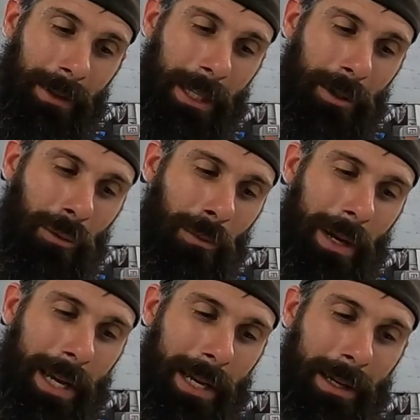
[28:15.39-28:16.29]
This will
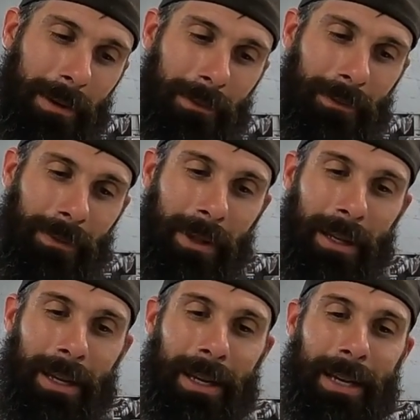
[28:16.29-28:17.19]
make
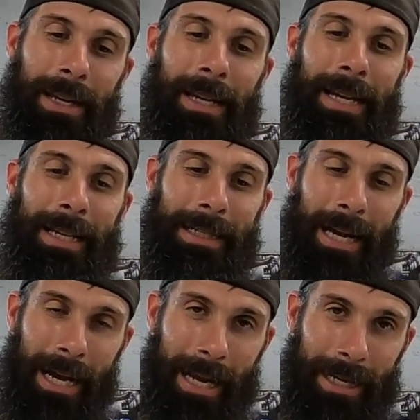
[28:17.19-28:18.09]
it
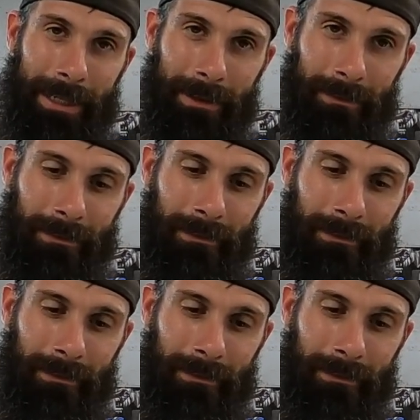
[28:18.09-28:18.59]
tight.